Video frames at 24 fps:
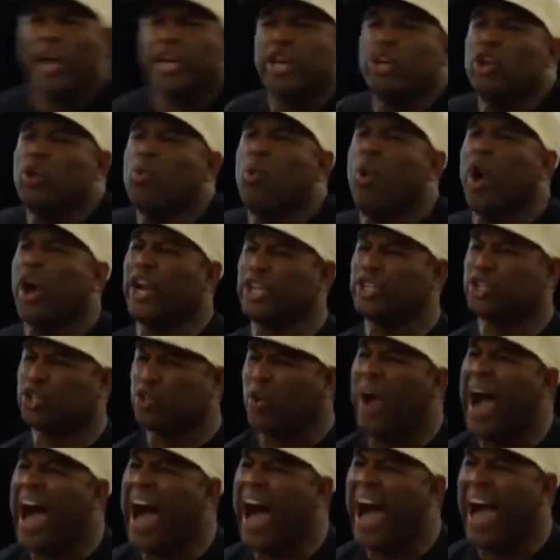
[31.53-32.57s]
What do you want to
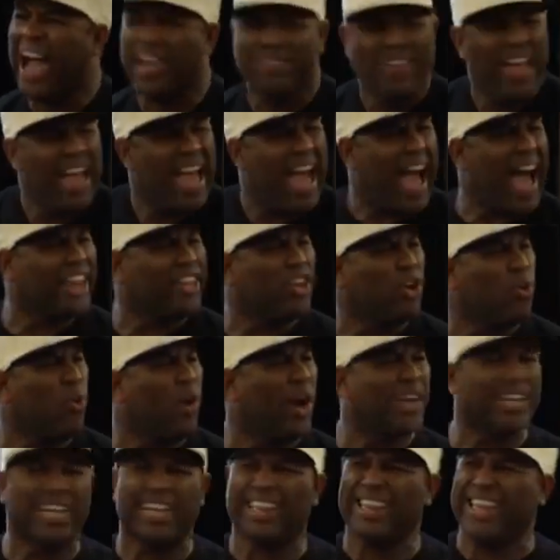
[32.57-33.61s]
drive? How do you
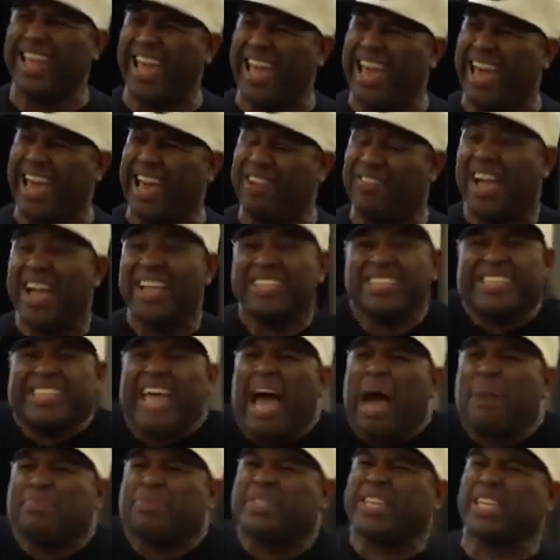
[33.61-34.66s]
want to live?
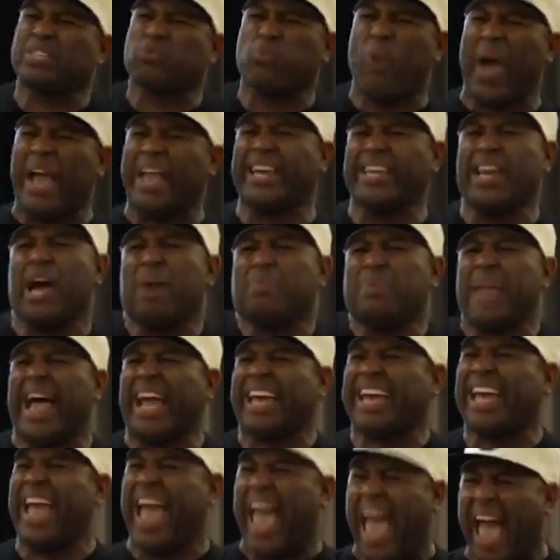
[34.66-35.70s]
Stop just waking up
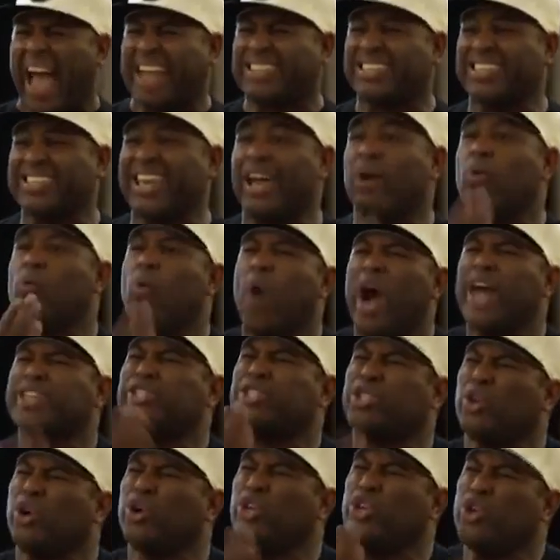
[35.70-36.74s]
like an accident.
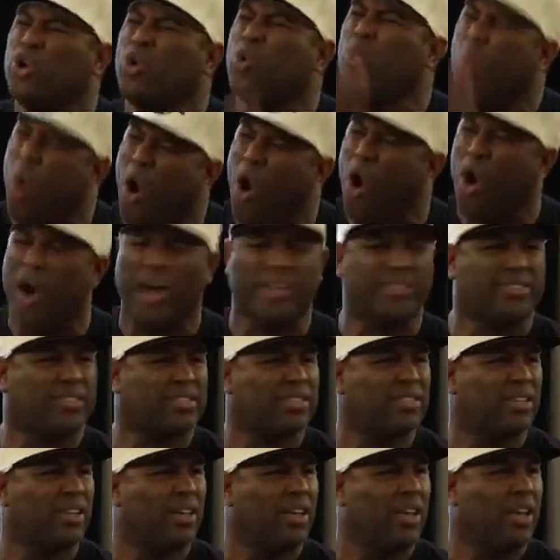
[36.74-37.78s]
What do you want?
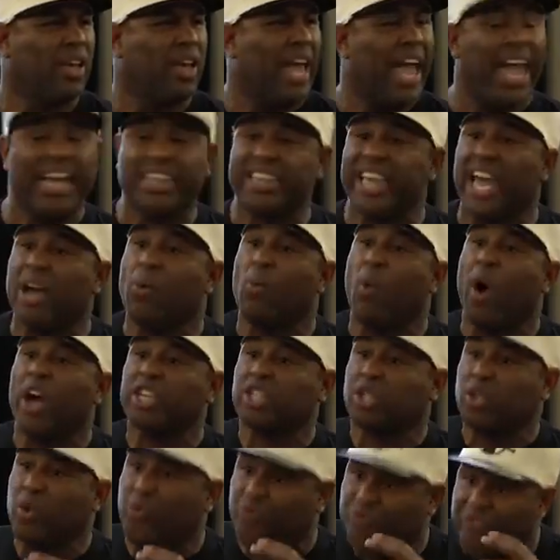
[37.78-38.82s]
And then
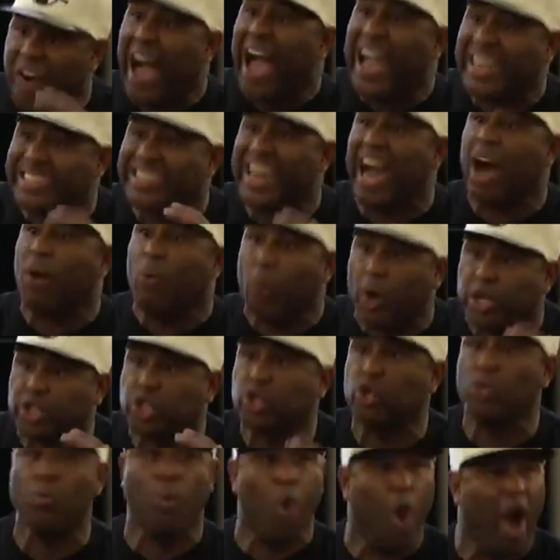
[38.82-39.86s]
once you find out
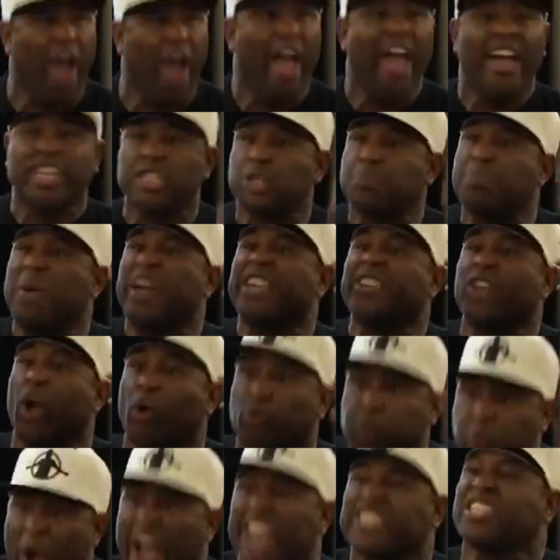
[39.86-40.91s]
what you want, spend the
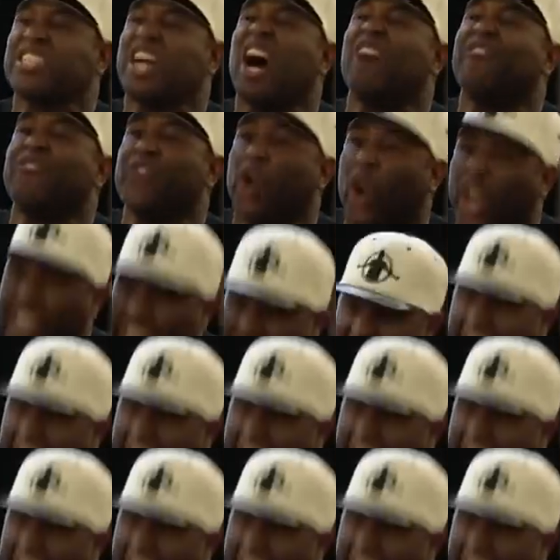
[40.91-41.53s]
rest of your